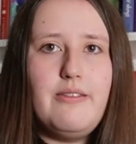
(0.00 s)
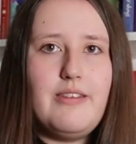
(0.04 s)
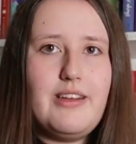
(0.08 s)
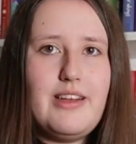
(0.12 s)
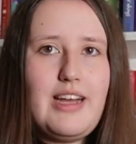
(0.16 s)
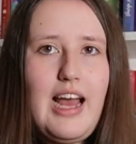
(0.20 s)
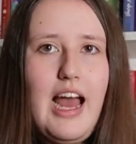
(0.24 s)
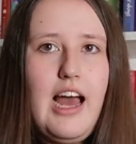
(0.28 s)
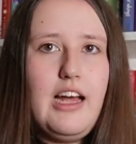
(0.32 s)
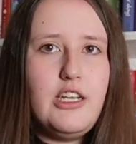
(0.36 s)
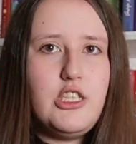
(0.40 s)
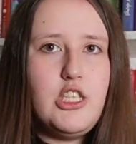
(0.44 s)

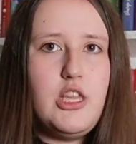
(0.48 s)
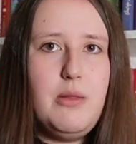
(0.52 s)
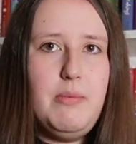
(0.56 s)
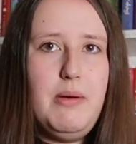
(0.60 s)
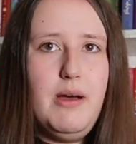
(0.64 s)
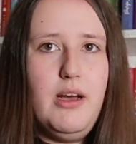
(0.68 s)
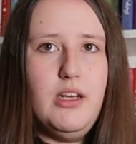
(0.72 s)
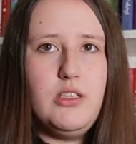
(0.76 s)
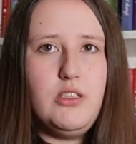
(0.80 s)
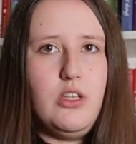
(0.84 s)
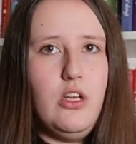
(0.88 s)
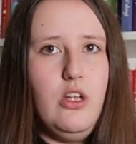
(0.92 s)
catch the
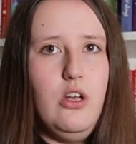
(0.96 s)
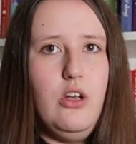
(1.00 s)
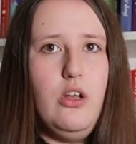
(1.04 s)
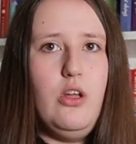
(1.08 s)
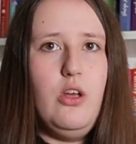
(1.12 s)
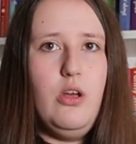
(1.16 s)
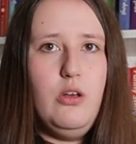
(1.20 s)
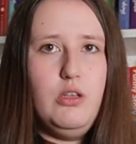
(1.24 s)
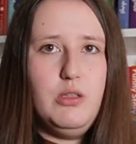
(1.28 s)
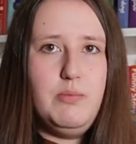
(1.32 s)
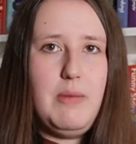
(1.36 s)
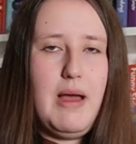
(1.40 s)
person
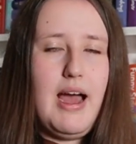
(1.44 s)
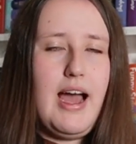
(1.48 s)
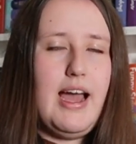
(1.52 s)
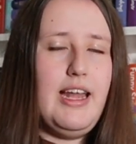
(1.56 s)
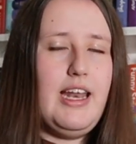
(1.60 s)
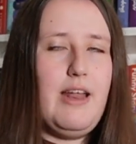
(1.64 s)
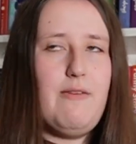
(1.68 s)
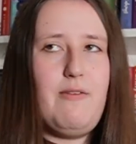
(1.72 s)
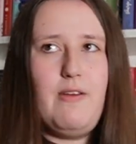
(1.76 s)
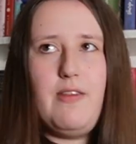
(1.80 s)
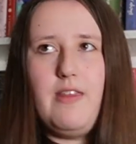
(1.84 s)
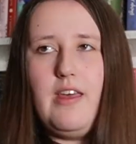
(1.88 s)
who's
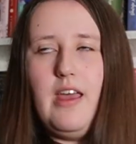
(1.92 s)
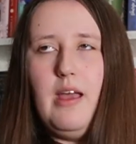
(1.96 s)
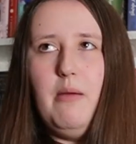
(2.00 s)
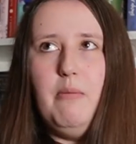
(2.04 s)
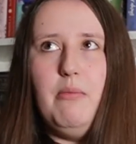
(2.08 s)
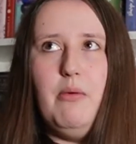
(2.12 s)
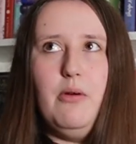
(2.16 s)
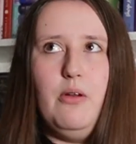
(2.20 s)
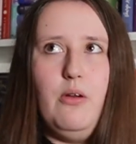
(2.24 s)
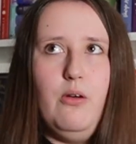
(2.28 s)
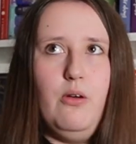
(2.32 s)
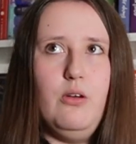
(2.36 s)
behind everything,
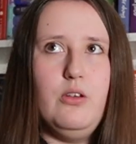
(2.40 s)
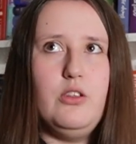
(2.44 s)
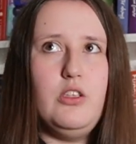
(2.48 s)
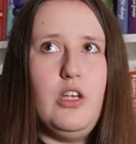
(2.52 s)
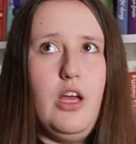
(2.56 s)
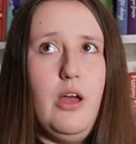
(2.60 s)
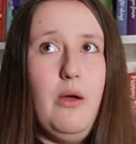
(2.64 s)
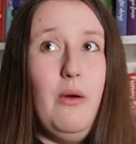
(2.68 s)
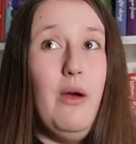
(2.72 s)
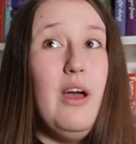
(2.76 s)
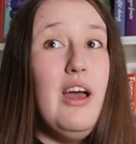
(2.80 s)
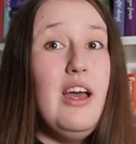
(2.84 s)
but
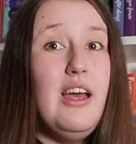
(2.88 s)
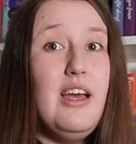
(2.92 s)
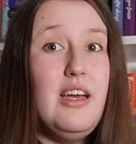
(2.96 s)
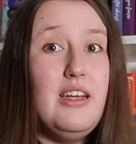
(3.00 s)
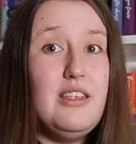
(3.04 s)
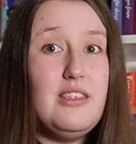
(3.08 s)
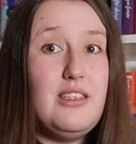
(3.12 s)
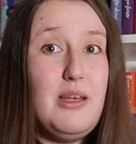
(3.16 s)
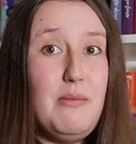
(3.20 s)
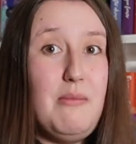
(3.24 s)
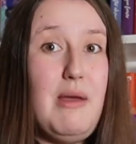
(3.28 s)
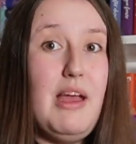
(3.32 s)
also
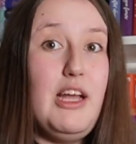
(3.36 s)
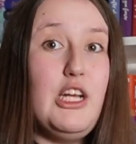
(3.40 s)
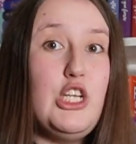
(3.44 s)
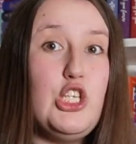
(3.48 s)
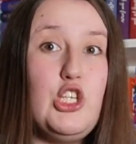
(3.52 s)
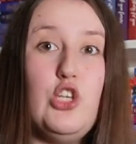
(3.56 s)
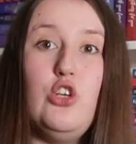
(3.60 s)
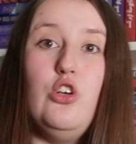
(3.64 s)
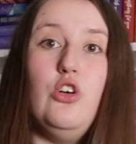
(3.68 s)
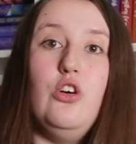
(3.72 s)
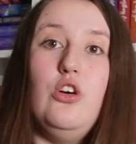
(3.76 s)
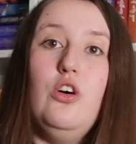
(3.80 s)
to make
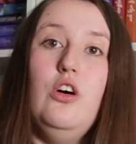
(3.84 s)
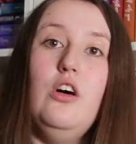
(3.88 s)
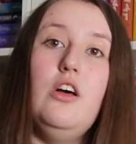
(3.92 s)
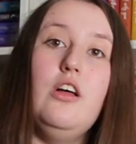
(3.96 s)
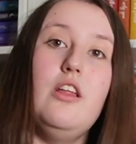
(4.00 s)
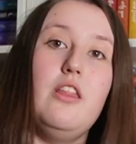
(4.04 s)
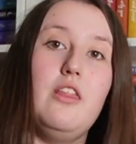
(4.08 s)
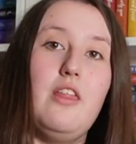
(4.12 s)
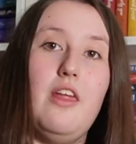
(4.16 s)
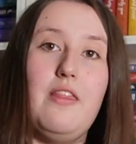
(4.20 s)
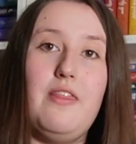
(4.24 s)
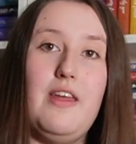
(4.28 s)
sure
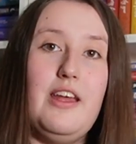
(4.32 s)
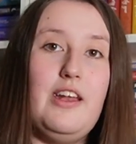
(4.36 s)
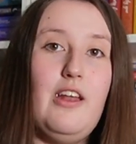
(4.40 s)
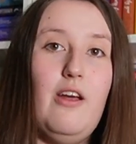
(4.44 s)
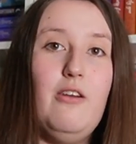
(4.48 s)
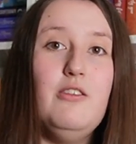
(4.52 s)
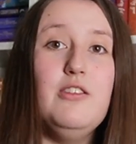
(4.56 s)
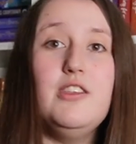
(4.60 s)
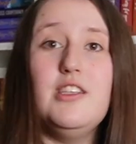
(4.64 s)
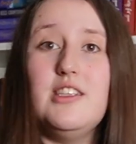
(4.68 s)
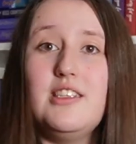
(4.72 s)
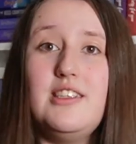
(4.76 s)
that they
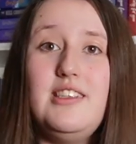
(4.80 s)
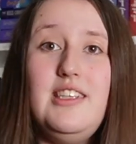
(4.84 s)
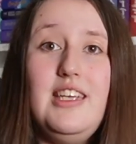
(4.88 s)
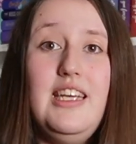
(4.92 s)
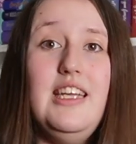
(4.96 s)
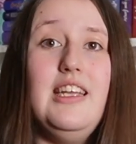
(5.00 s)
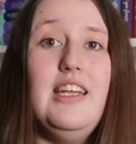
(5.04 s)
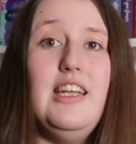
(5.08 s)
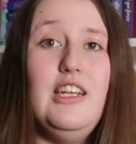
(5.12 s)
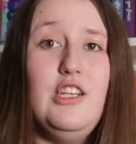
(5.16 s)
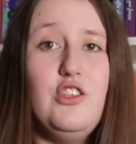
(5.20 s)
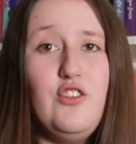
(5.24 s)
don't
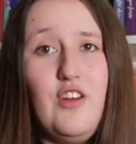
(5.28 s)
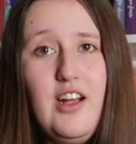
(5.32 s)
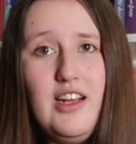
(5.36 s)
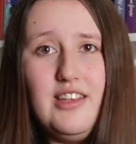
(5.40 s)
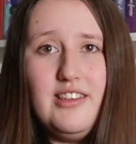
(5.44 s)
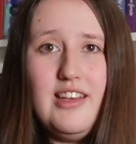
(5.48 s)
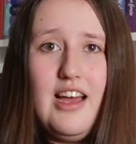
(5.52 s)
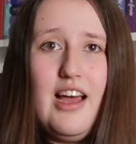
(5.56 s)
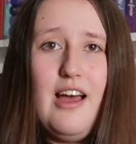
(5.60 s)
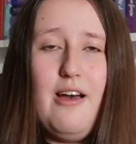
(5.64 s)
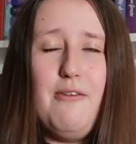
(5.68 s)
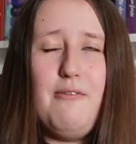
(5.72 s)
succeed in trying
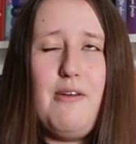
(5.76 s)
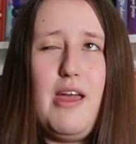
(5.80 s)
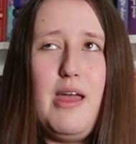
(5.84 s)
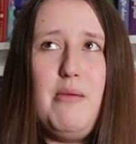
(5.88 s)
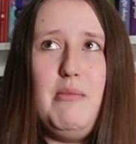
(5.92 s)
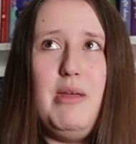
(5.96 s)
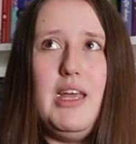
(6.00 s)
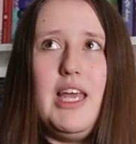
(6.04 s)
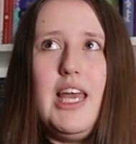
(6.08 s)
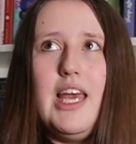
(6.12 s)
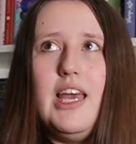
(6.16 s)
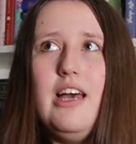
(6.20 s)
to have
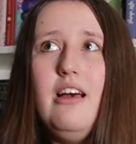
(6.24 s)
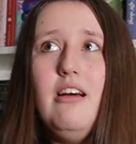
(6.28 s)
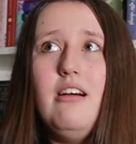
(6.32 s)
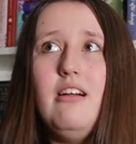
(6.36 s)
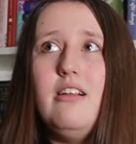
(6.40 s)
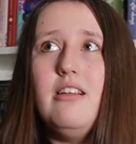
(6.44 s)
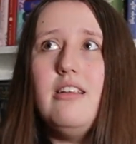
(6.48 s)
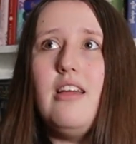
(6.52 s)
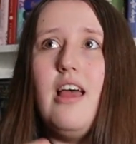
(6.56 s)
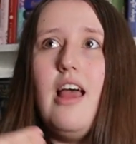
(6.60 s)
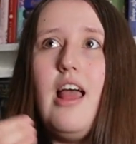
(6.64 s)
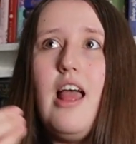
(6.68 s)
Amy
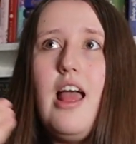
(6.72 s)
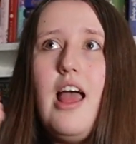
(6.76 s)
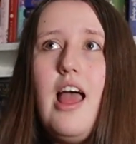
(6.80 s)
killed.